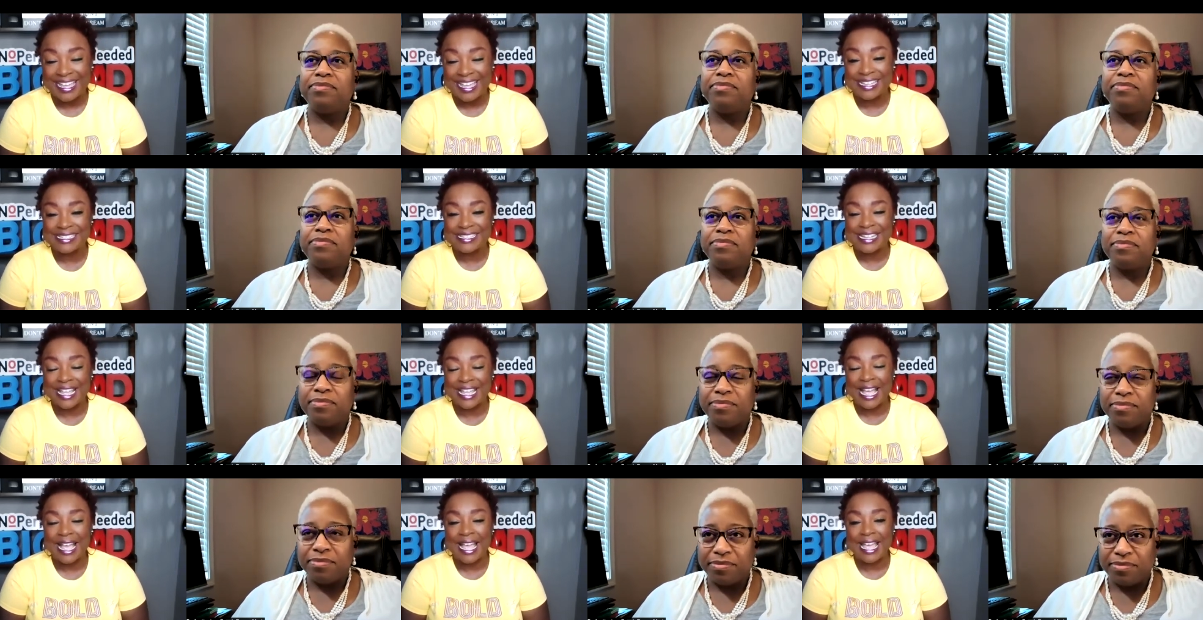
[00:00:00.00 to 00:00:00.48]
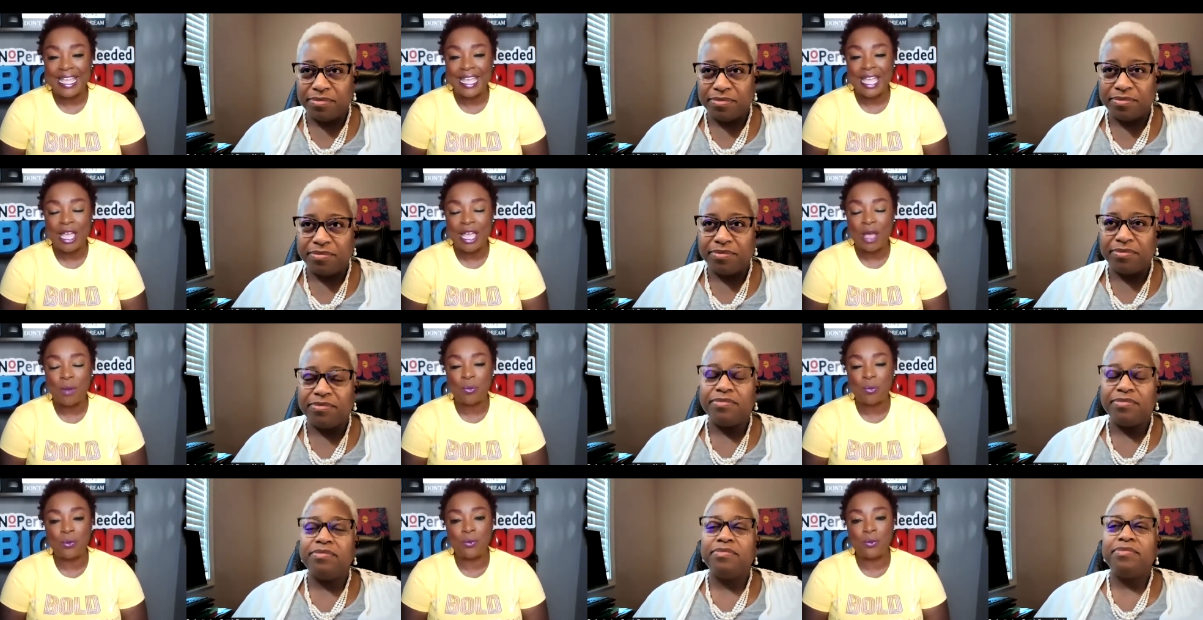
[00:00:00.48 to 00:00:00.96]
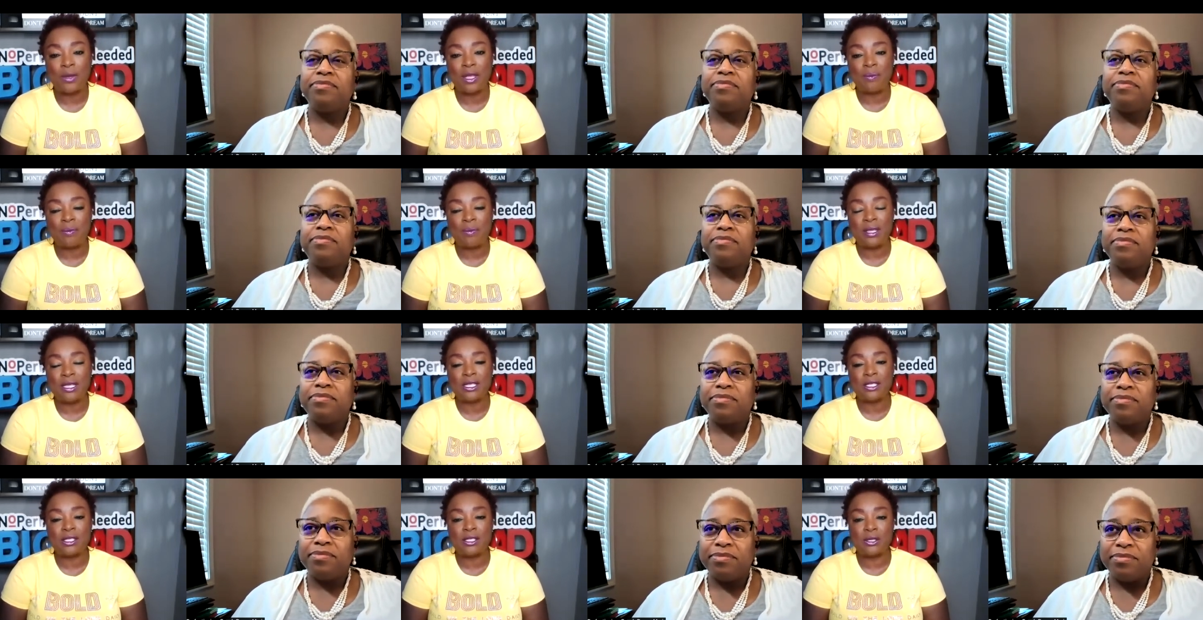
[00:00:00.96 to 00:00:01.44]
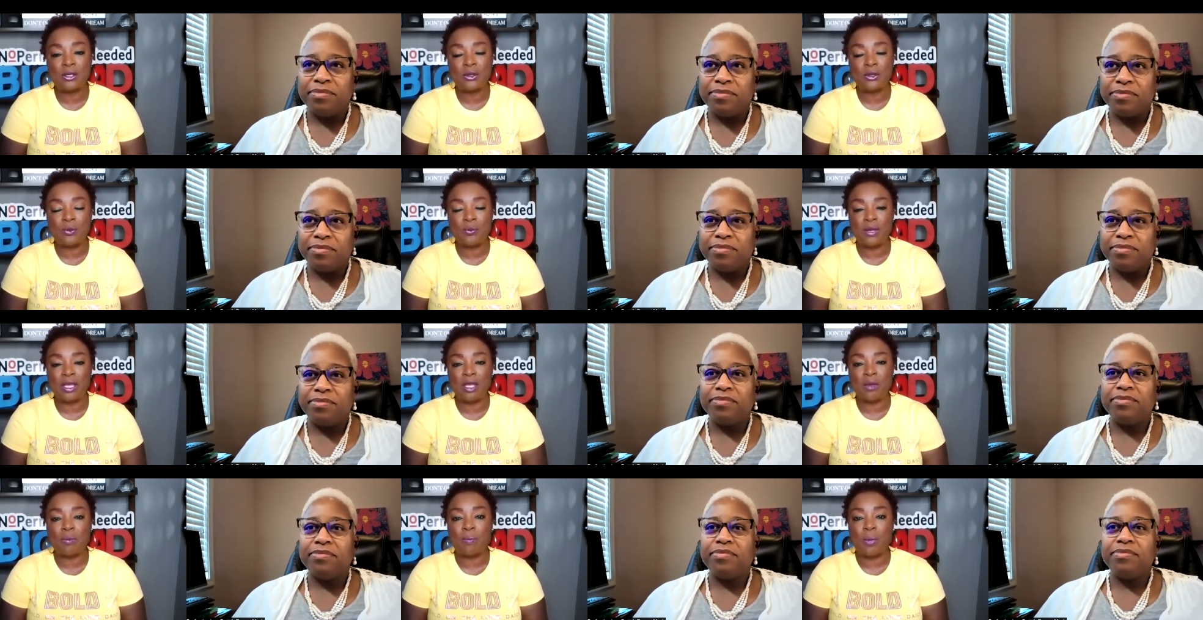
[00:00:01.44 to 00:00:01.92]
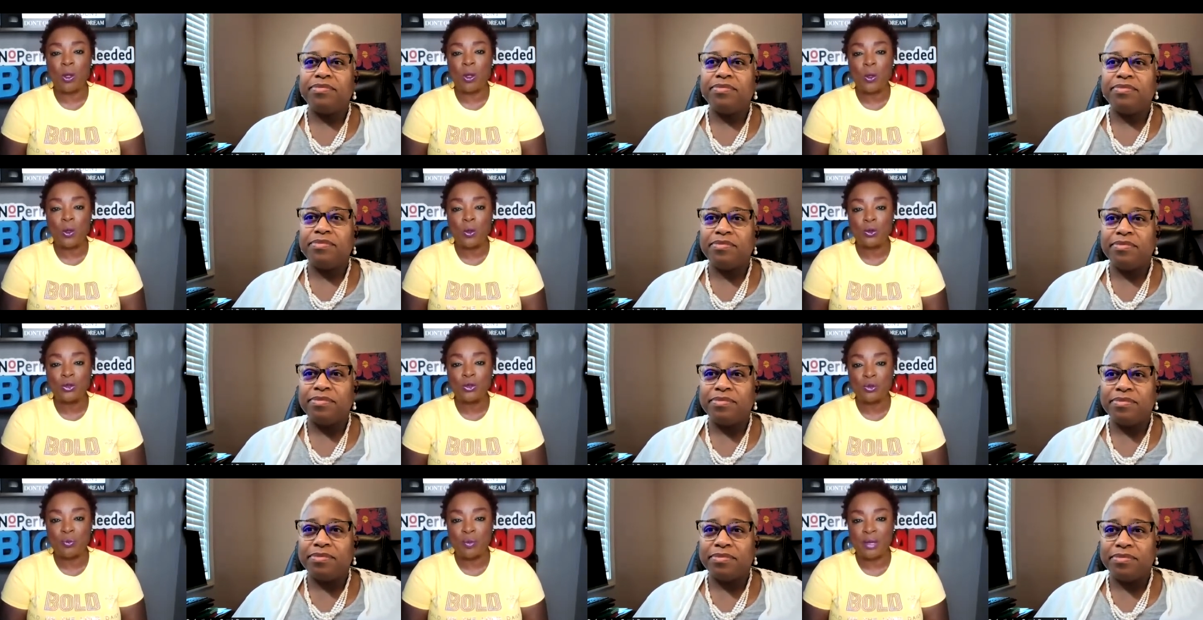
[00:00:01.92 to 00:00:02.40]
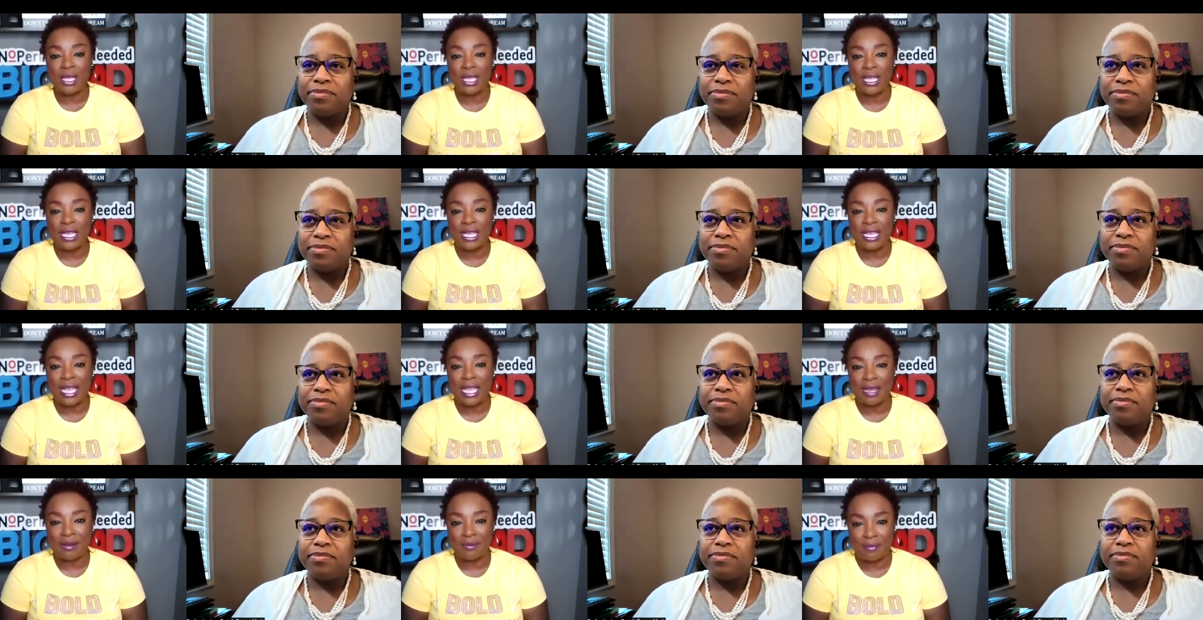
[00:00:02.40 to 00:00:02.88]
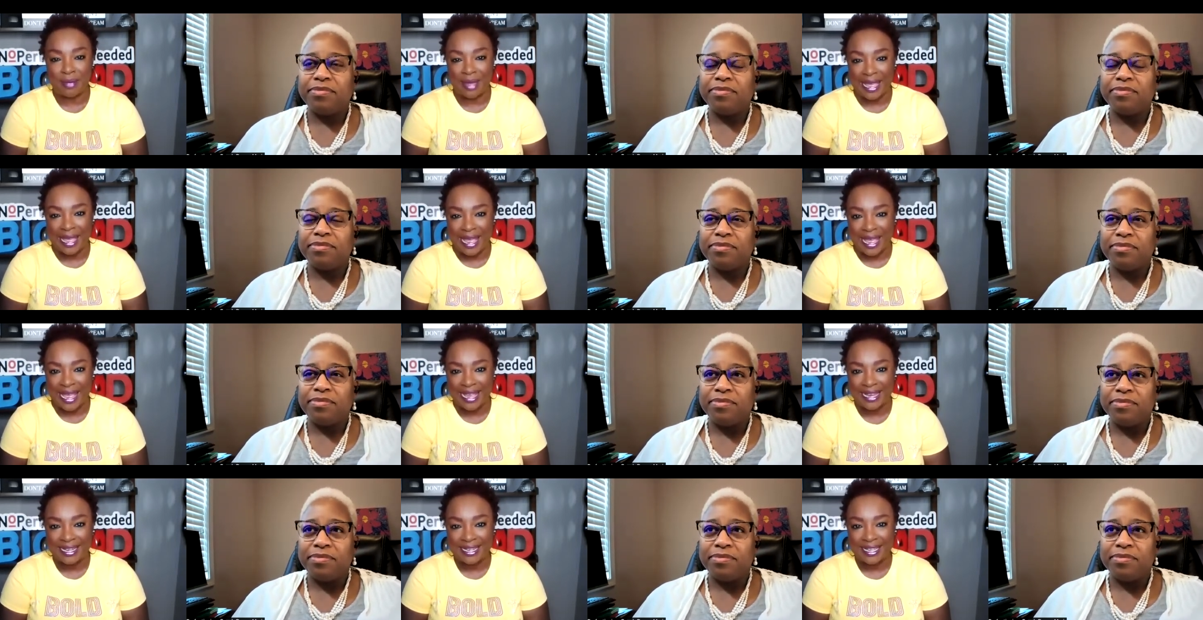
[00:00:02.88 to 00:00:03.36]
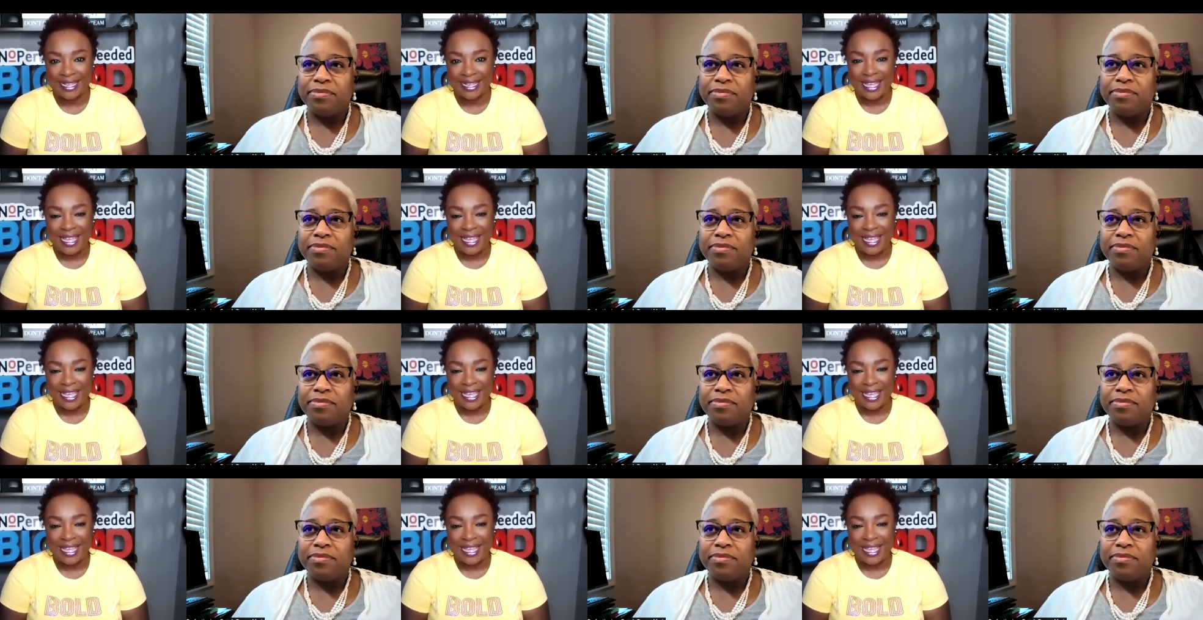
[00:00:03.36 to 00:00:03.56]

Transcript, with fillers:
Speaker 1: And I help women to be bold, big, and bad,